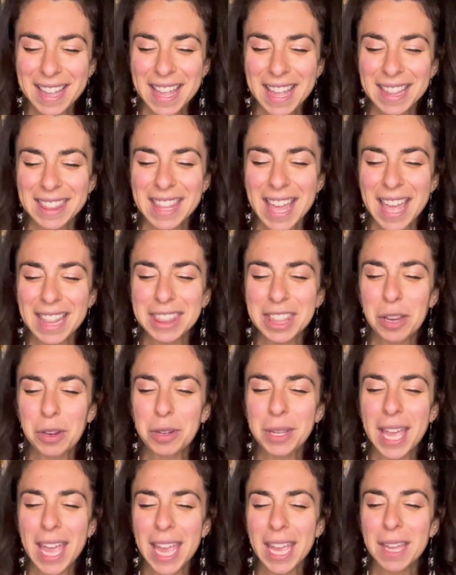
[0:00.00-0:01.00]
that there
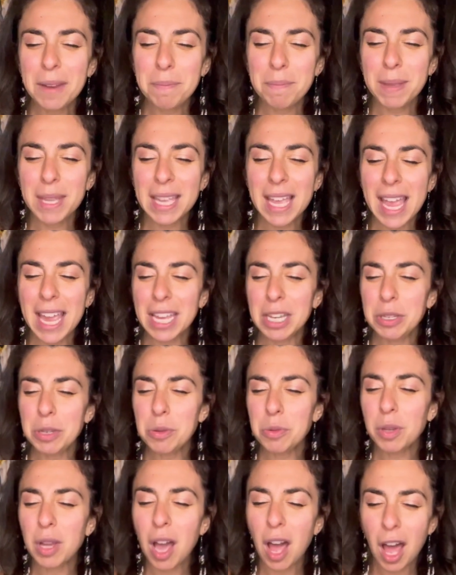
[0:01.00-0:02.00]
can be a new
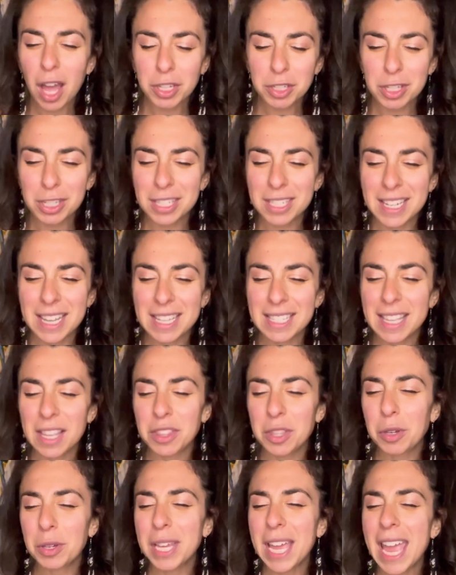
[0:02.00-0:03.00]
consciousness, that
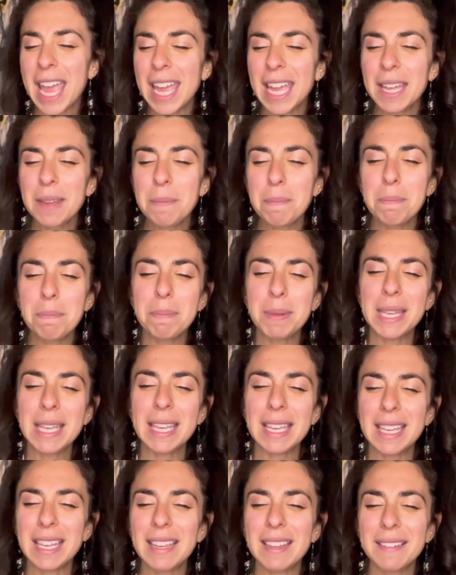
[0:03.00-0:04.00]
there can
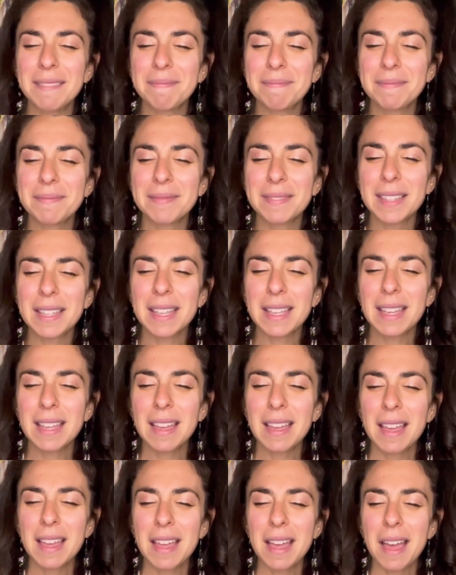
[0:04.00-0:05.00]
be
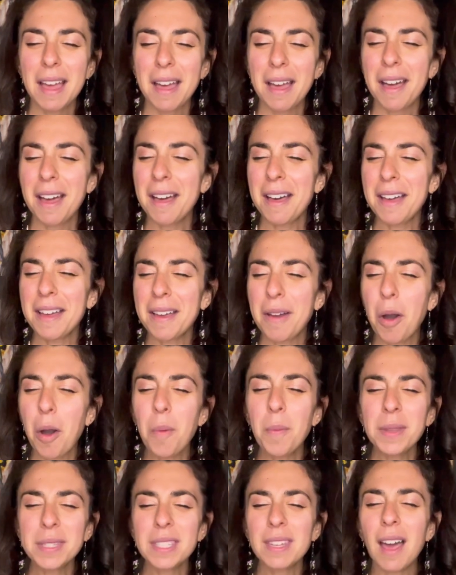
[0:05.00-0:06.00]

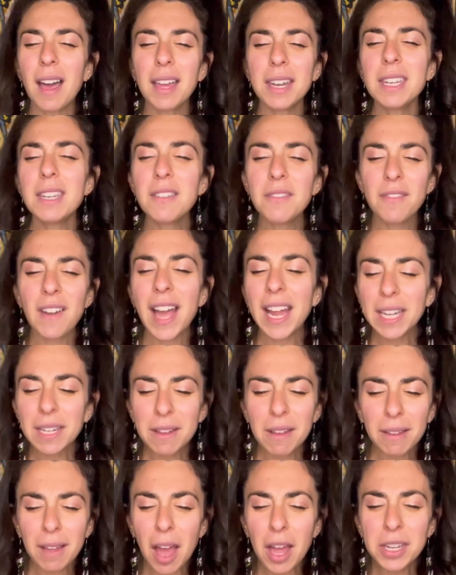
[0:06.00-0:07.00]
almost an
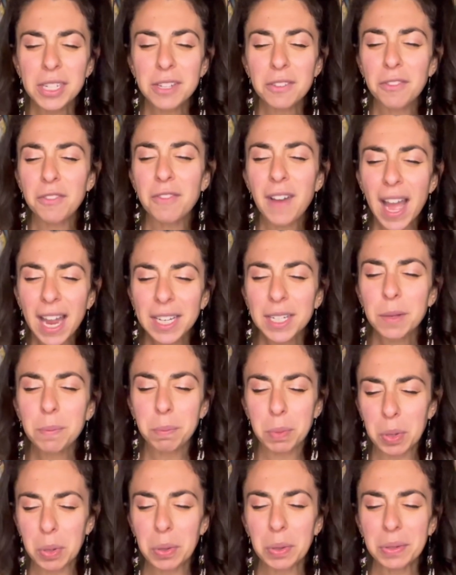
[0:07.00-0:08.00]

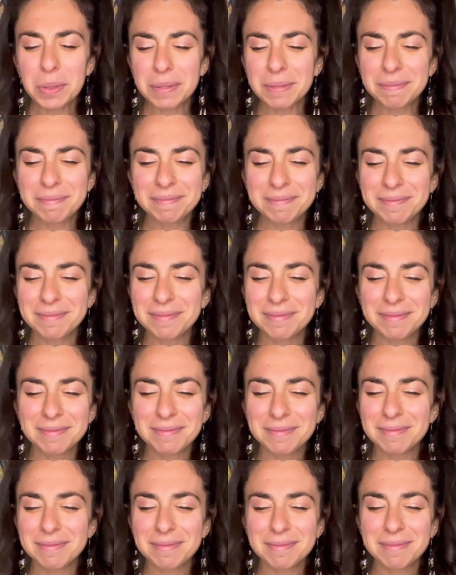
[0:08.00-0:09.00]
undefinable
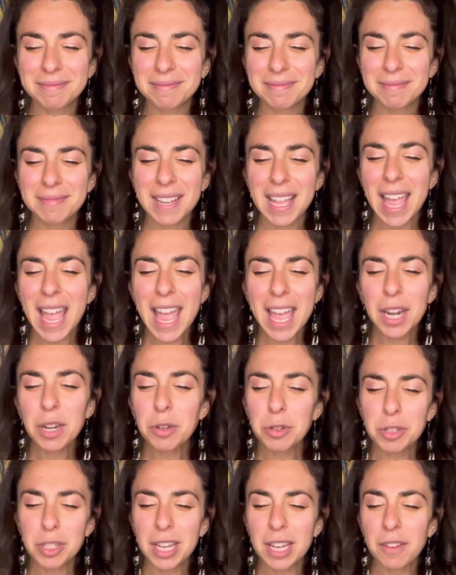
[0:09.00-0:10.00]

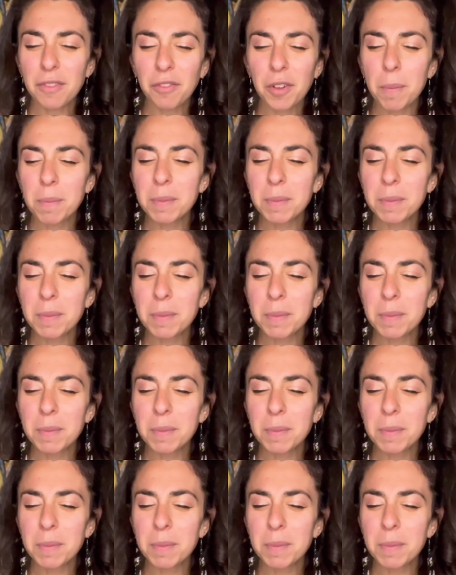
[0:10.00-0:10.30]
energy from